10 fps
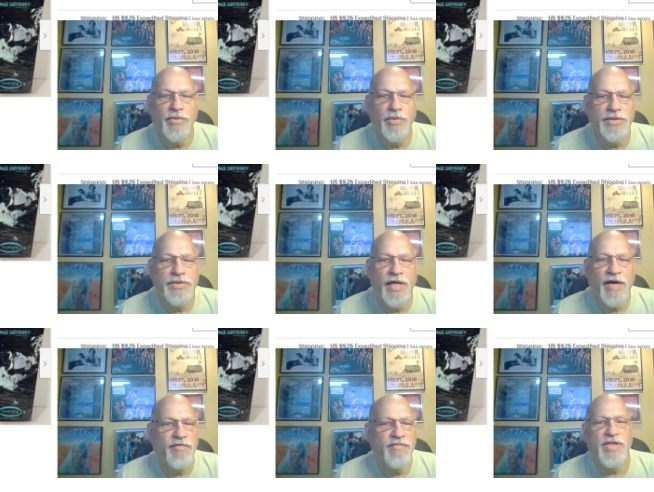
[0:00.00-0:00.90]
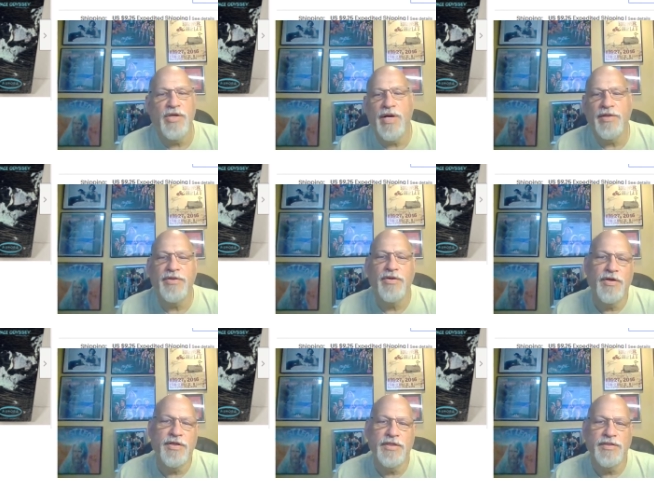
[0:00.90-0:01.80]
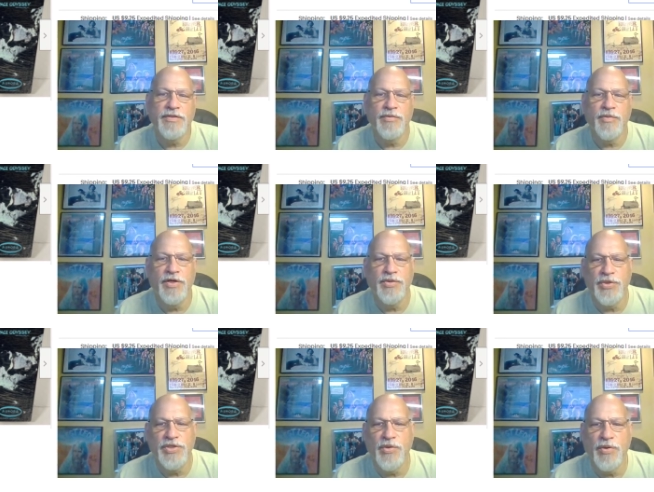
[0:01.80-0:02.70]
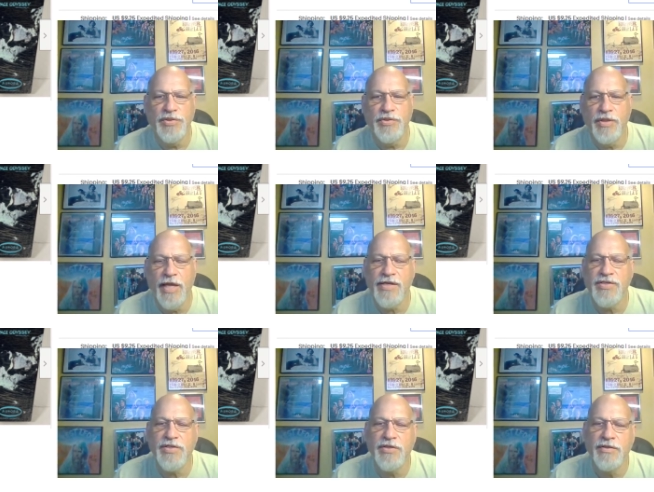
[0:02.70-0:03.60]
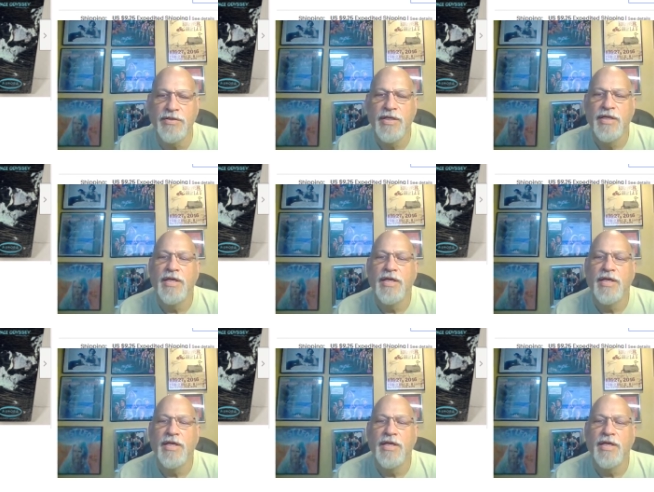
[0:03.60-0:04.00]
Louis. I have a video out there on a toy show I went to last year.